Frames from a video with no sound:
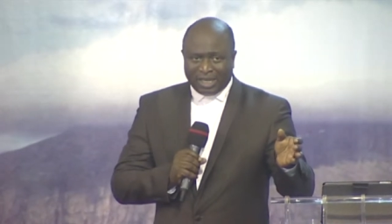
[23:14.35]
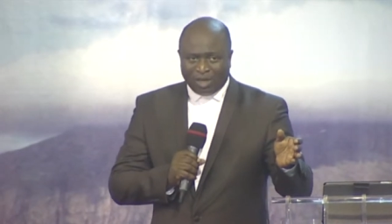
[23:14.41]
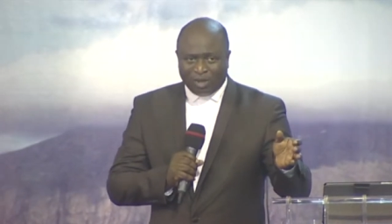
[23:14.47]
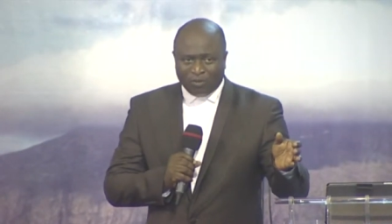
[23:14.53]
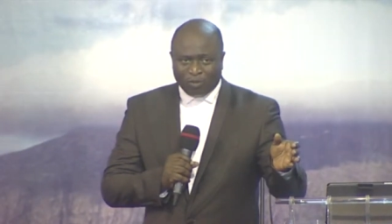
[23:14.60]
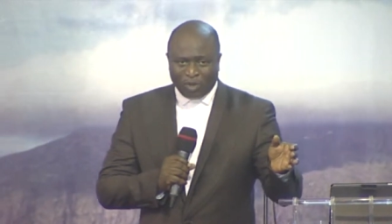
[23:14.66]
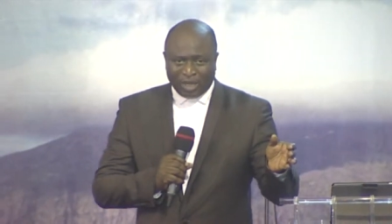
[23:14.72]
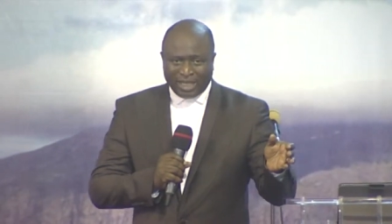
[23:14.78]

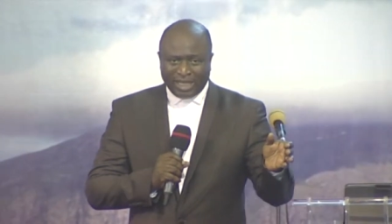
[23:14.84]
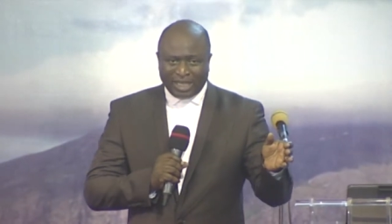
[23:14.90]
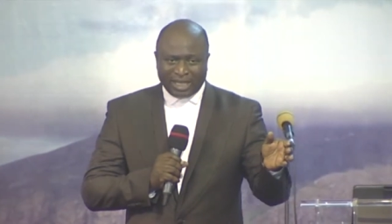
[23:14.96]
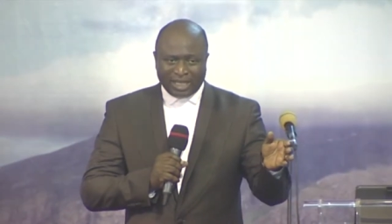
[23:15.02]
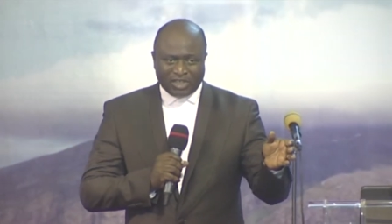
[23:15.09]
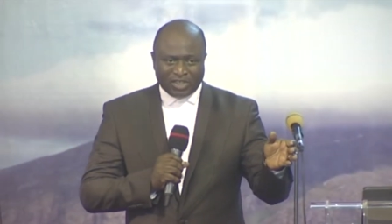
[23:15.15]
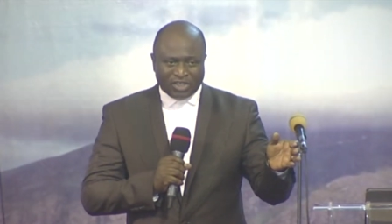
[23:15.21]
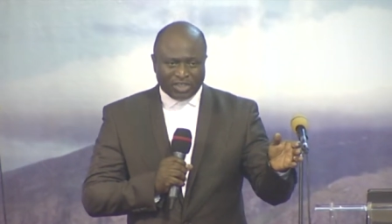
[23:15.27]
of one
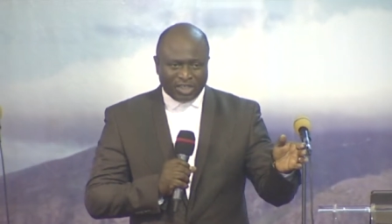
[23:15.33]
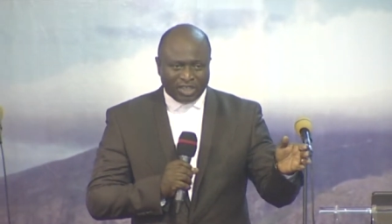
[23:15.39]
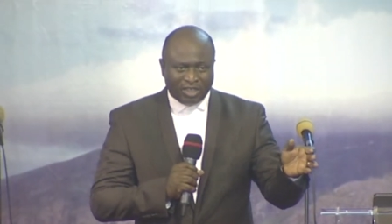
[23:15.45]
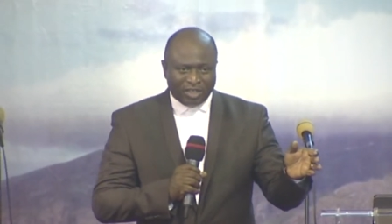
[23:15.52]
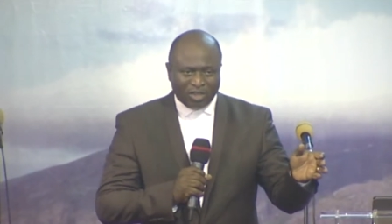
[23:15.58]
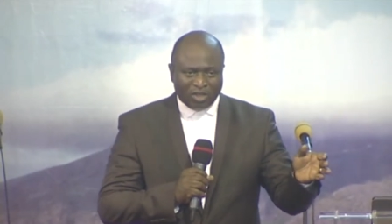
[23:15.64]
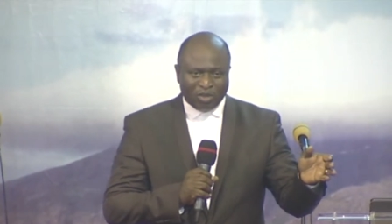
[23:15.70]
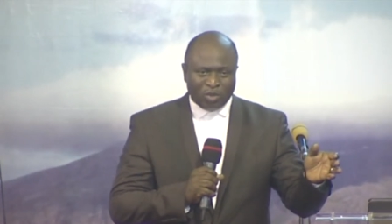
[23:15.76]
Nkechi
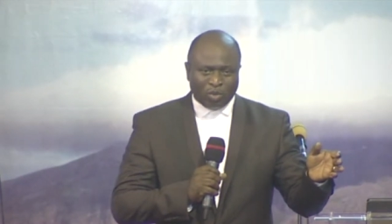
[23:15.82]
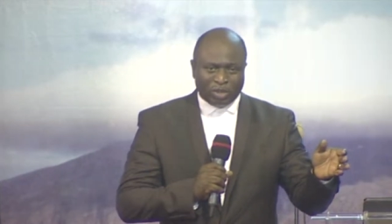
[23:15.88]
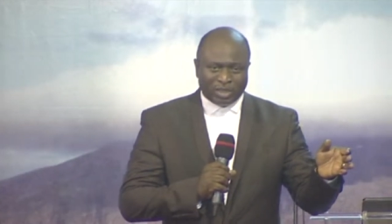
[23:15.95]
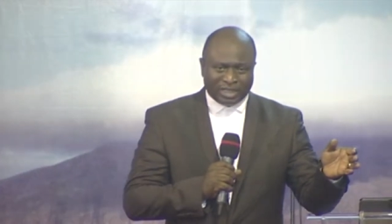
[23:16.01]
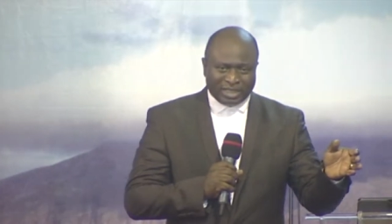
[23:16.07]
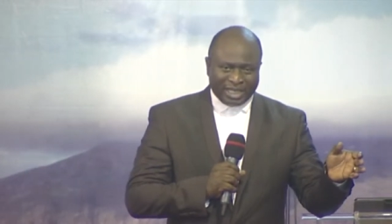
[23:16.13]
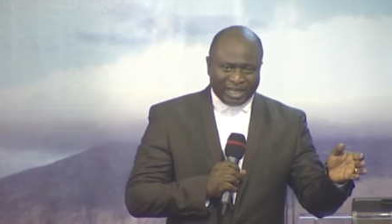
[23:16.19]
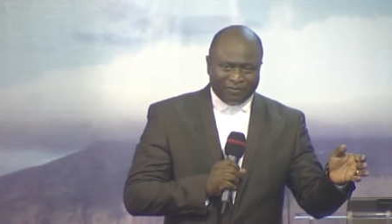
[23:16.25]
who
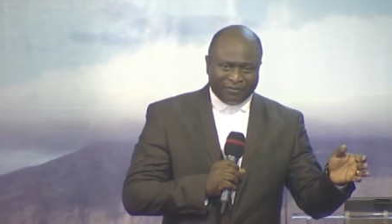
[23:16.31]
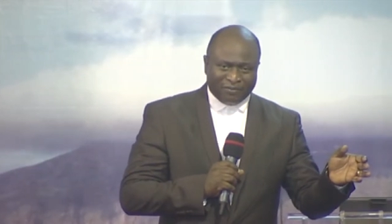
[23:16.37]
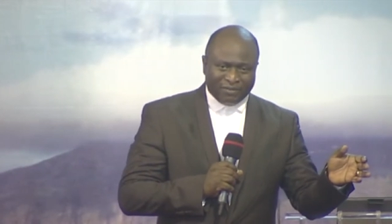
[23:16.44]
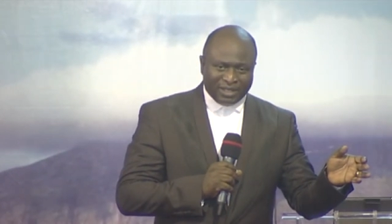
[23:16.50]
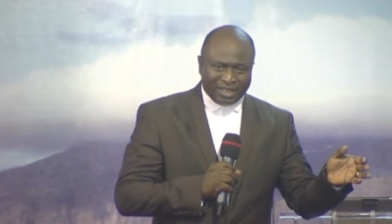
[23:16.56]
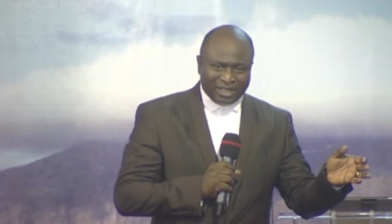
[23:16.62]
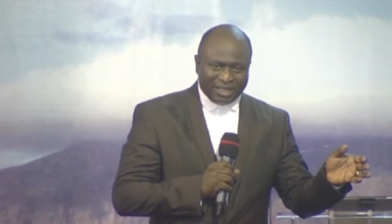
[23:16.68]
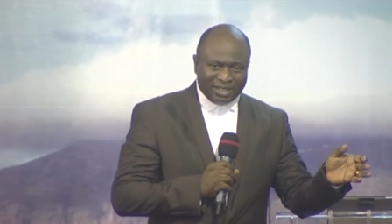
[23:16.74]
was
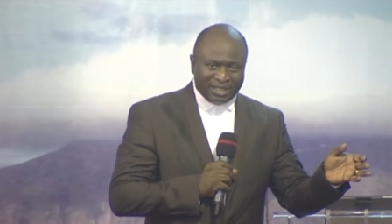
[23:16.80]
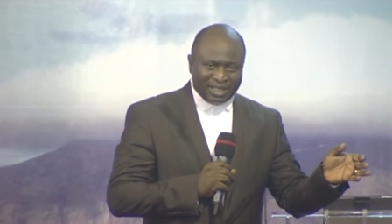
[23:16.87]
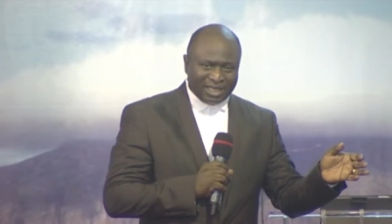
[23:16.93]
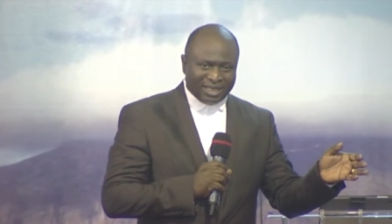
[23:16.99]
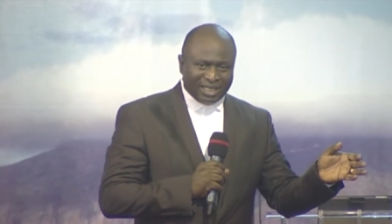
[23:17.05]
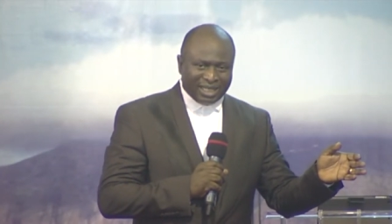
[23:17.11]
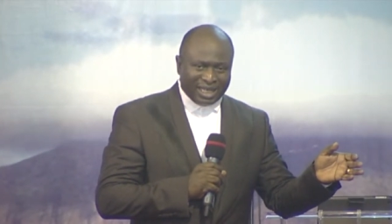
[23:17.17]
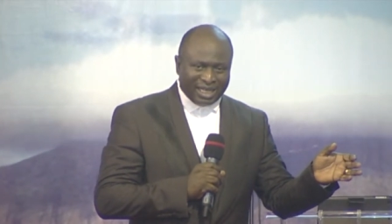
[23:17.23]
deaf in the,
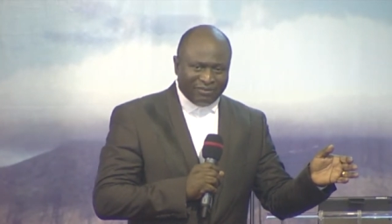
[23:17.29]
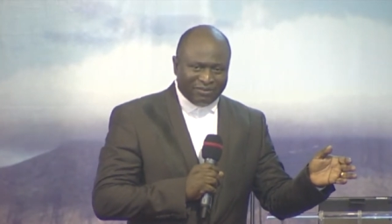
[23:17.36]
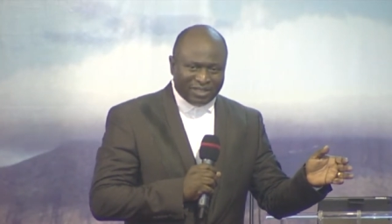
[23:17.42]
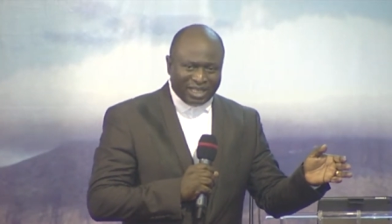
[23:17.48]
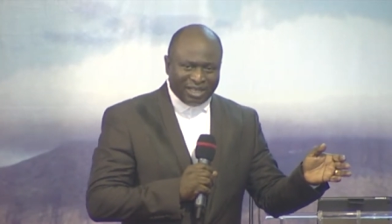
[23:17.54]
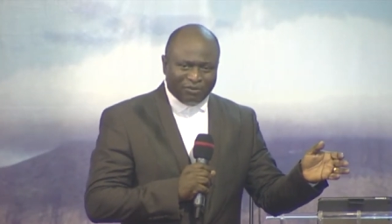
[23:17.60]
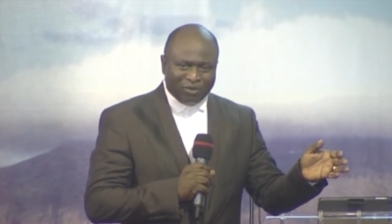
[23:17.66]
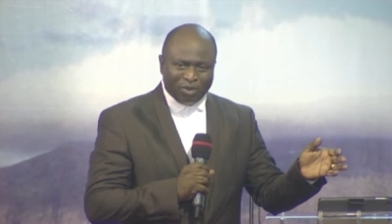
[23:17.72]
I think,
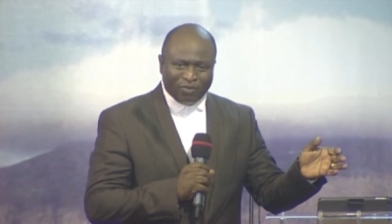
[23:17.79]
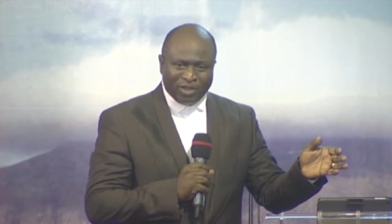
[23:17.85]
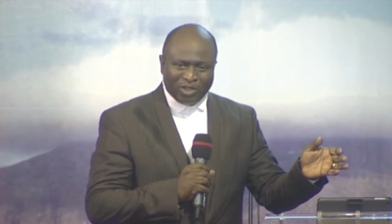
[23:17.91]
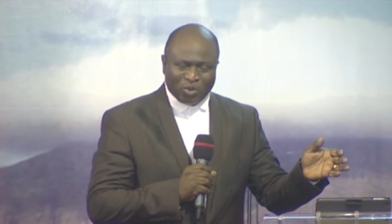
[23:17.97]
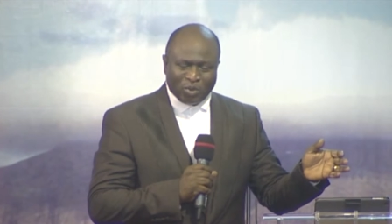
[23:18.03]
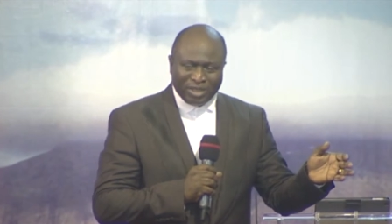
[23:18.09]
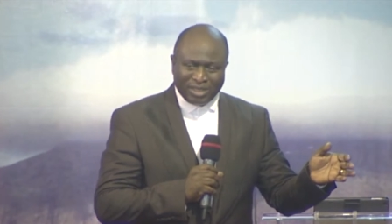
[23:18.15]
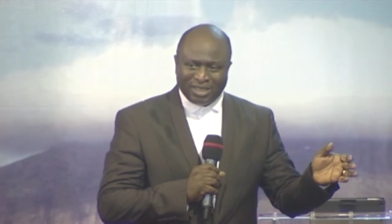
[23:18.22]
left ear for over
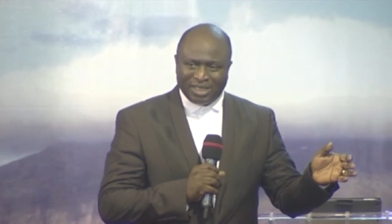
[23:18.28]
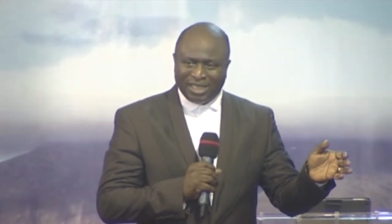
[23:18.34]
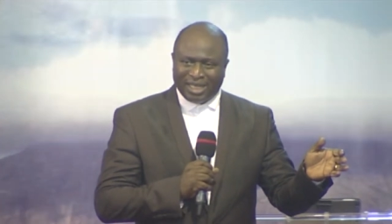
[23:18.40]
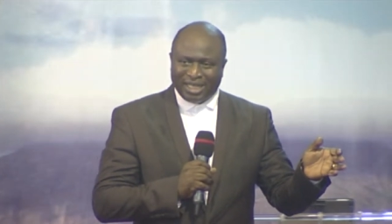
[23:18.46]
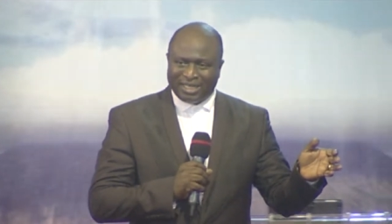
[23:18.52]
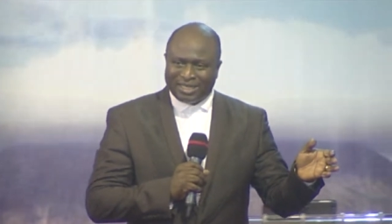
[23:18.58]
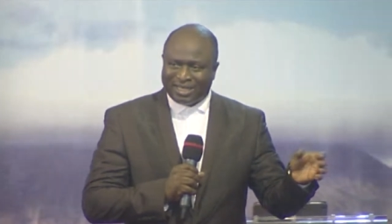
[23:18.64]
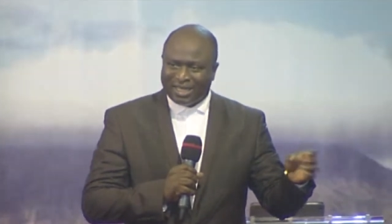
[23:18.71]
20
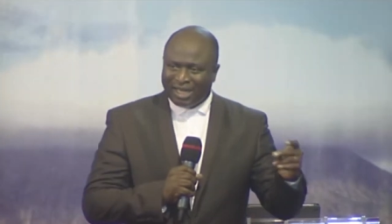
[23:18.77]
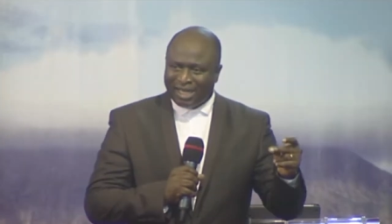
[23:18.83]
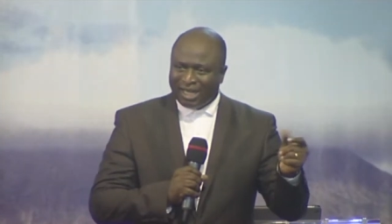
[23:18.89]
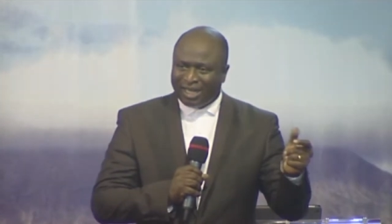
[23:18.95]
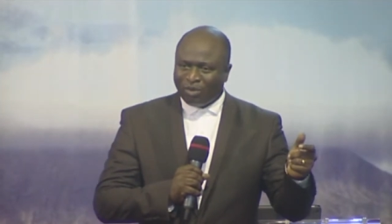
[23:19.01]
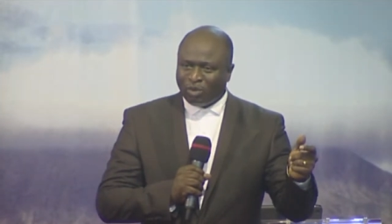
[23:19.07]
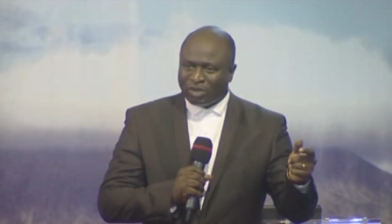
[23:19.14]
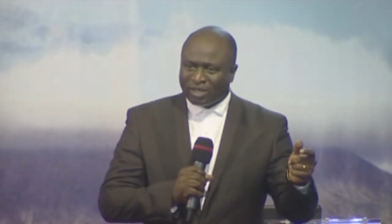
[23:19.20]
years
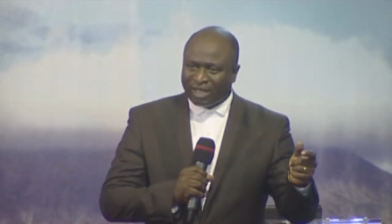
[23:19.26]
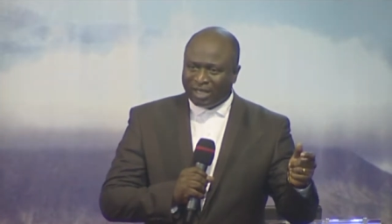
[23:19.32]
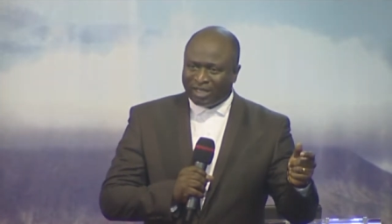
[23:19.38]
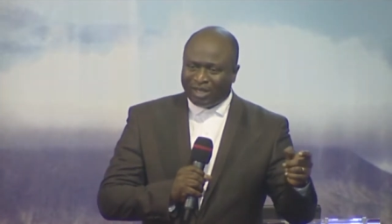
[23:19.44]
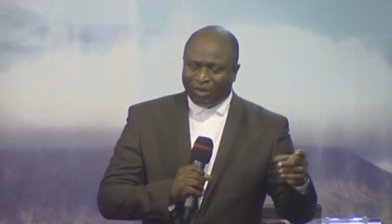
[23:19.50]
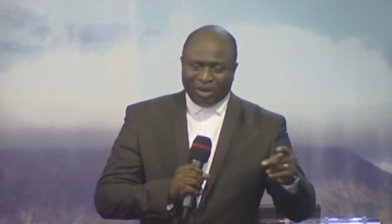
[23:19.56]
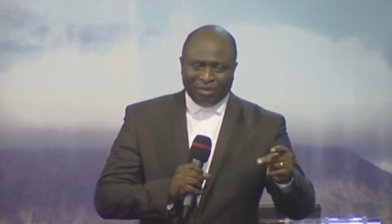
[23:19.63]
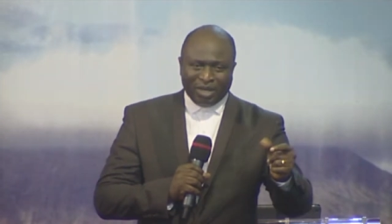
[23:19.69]
and was
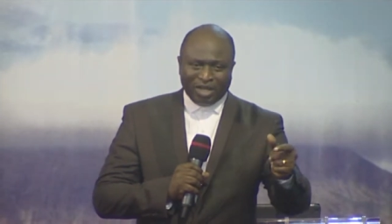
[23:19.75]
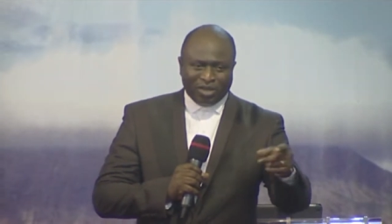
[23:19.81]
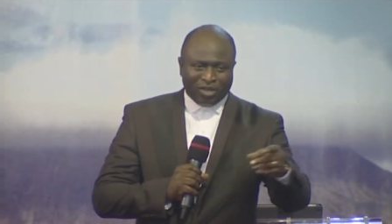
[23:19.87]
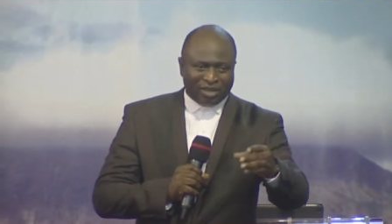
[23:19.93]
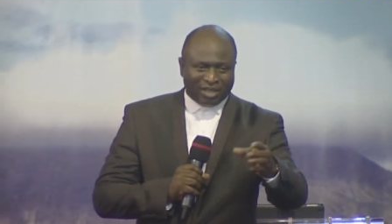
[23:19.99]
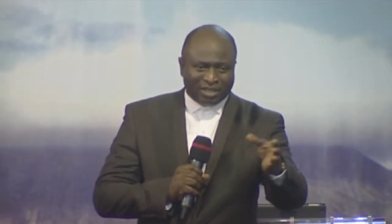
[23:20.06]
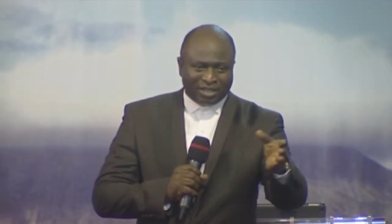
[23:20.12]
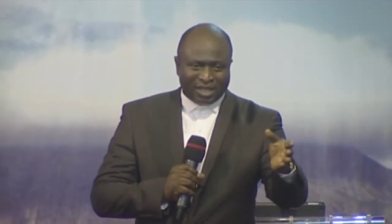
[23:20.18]
healed. There were many
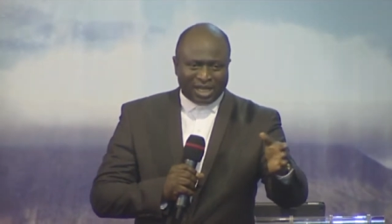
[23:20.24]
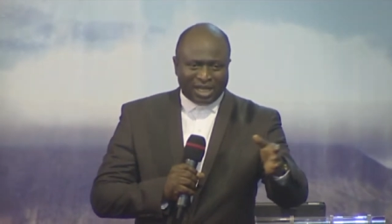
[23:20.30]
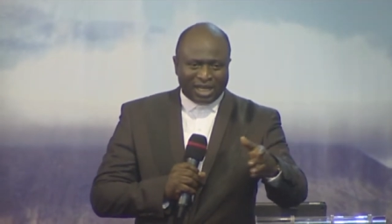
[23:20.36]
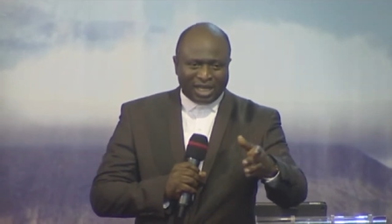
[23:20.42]
others.